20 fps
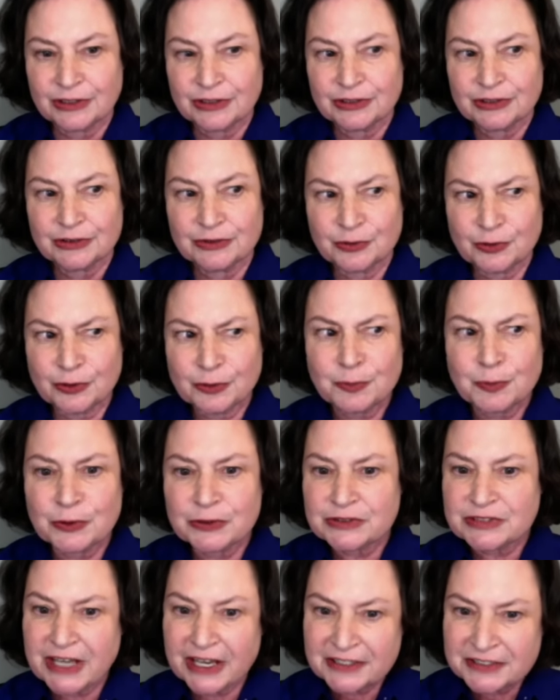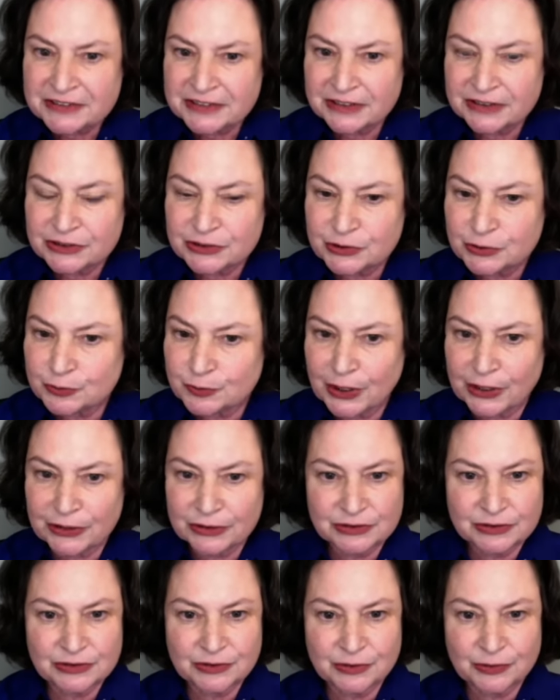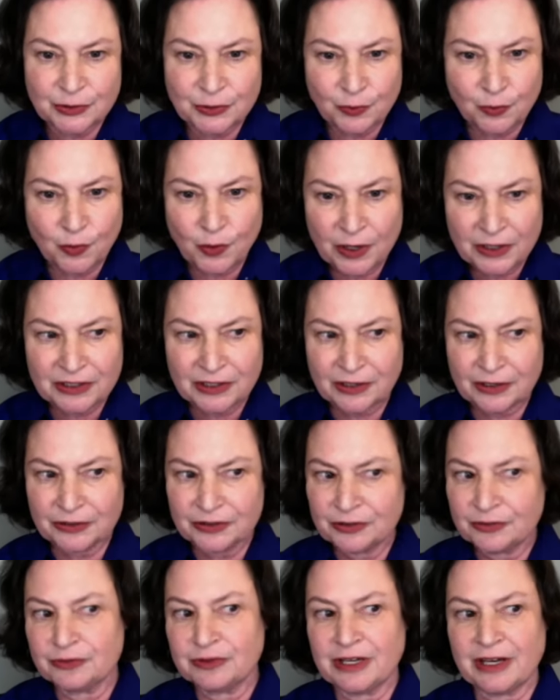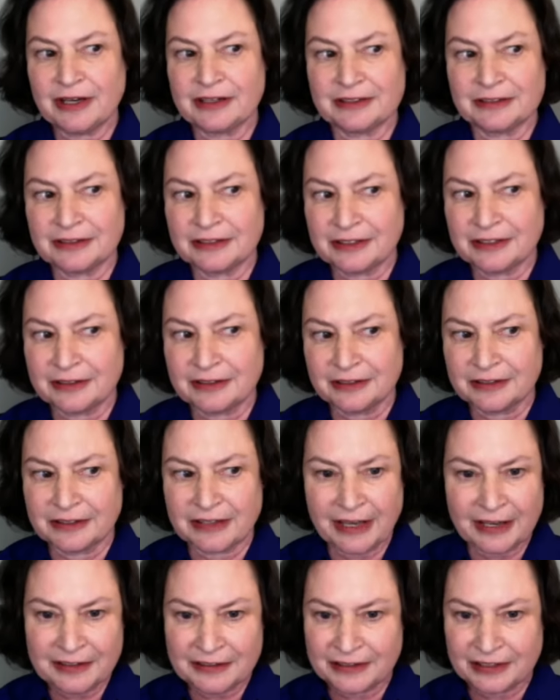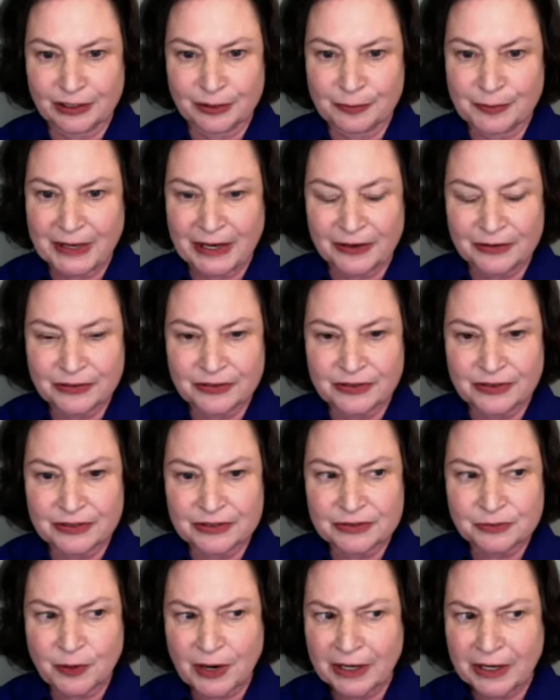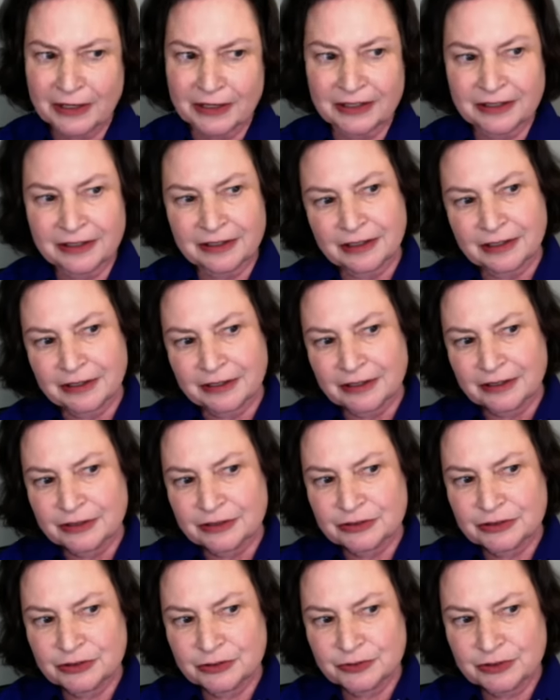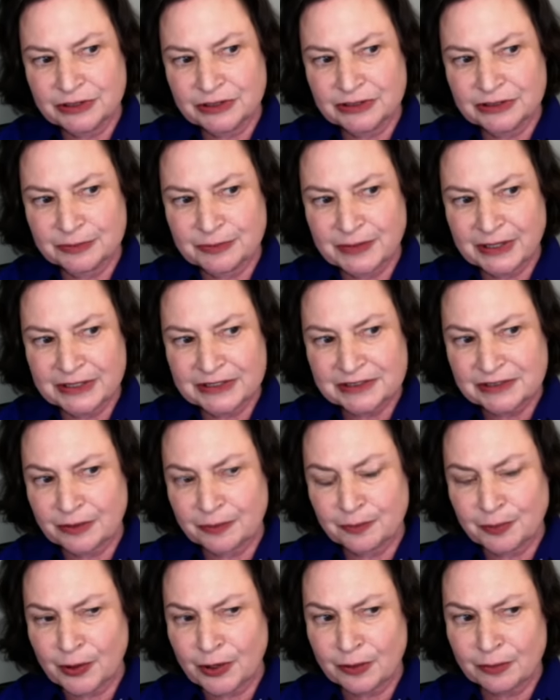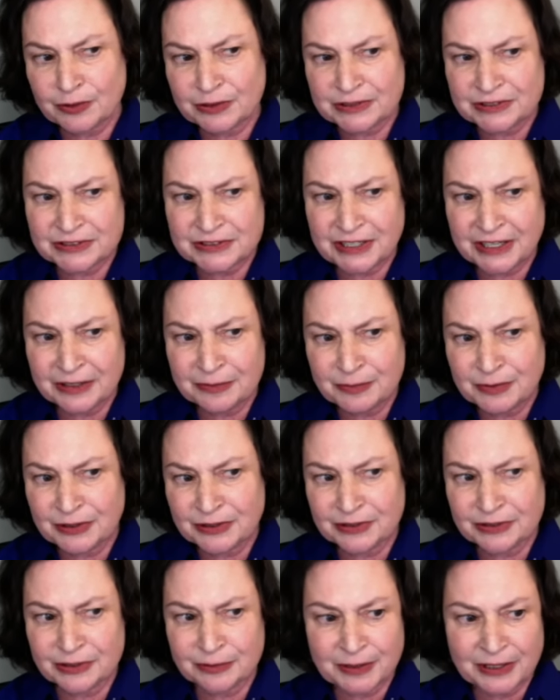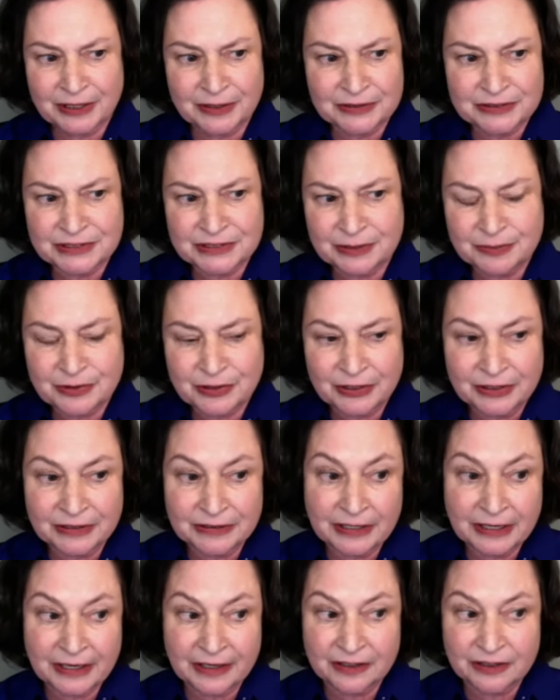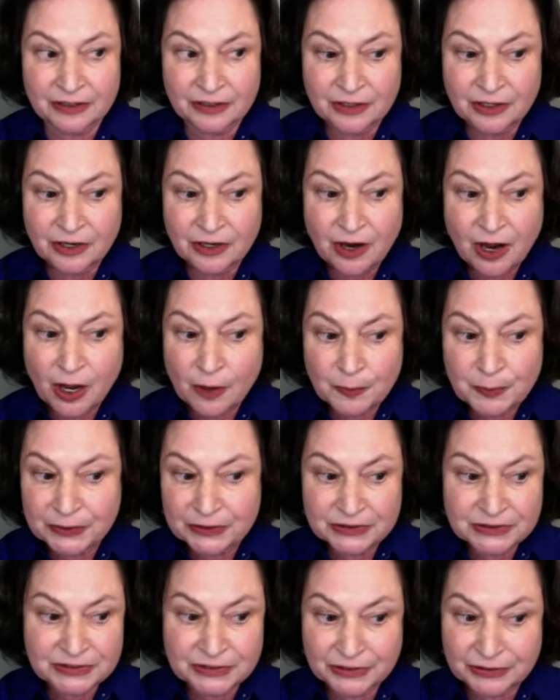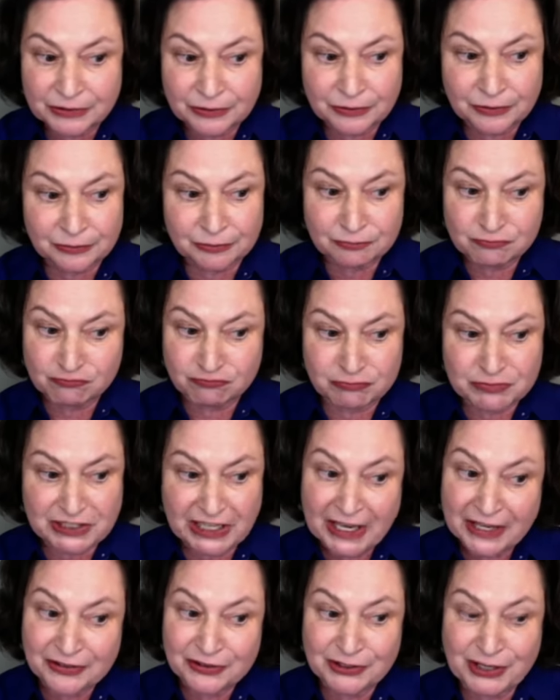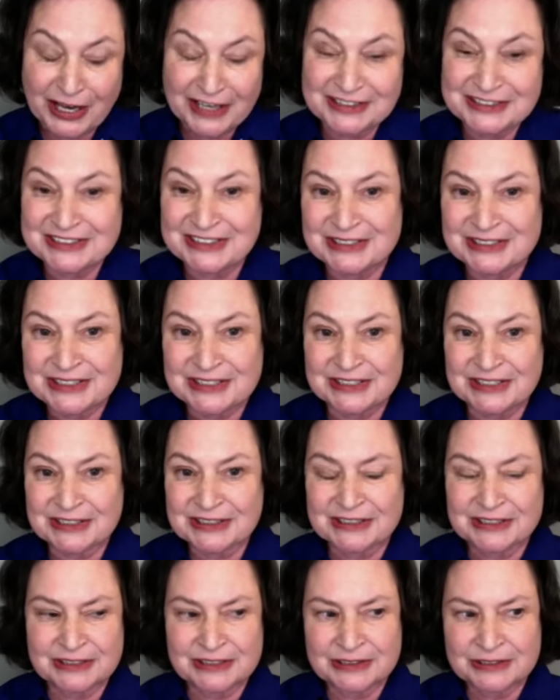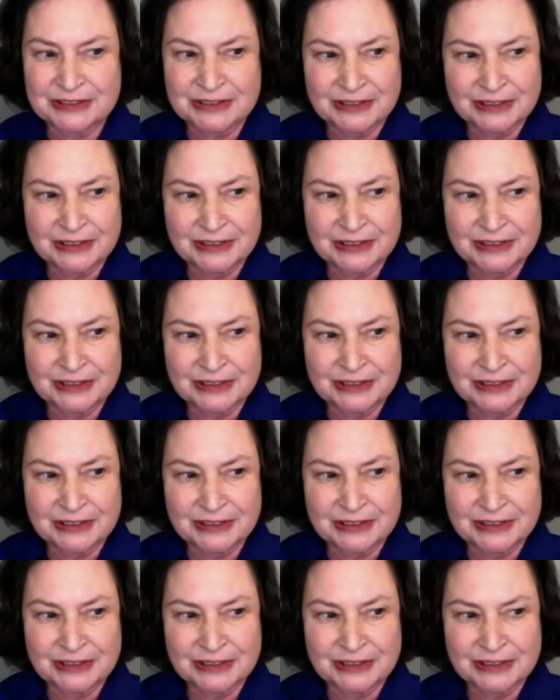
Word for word: you're protesting too much. Like, what are you not getting about this? Why do you need to make some public statement about something that up until, say, the 1960s,